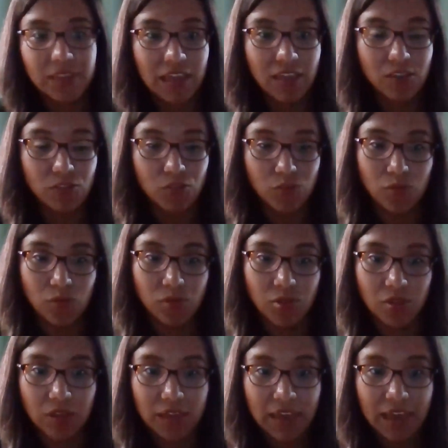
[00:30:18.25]
thing to
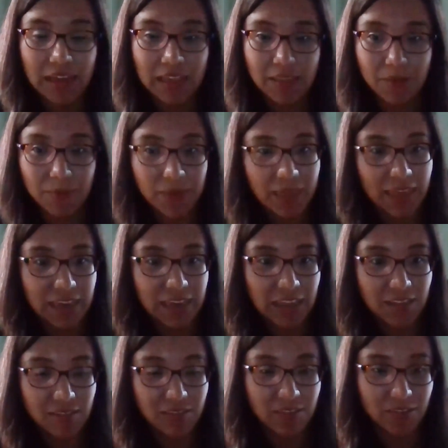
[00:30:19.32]
look at in the
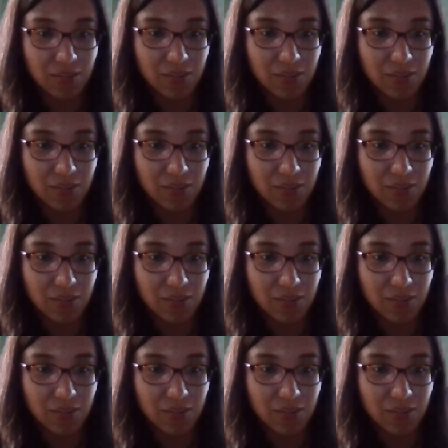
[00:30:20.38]
beginning